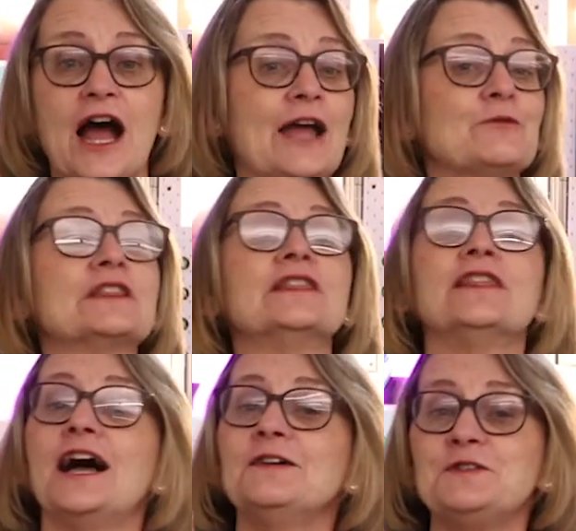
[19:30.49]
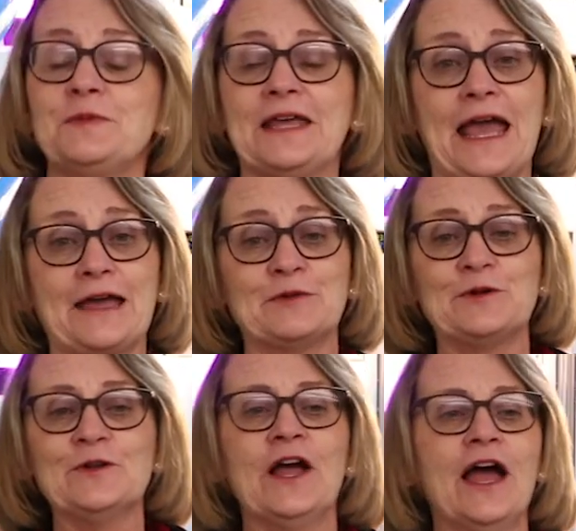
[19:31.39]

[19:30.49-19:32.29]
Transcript: I would love to be able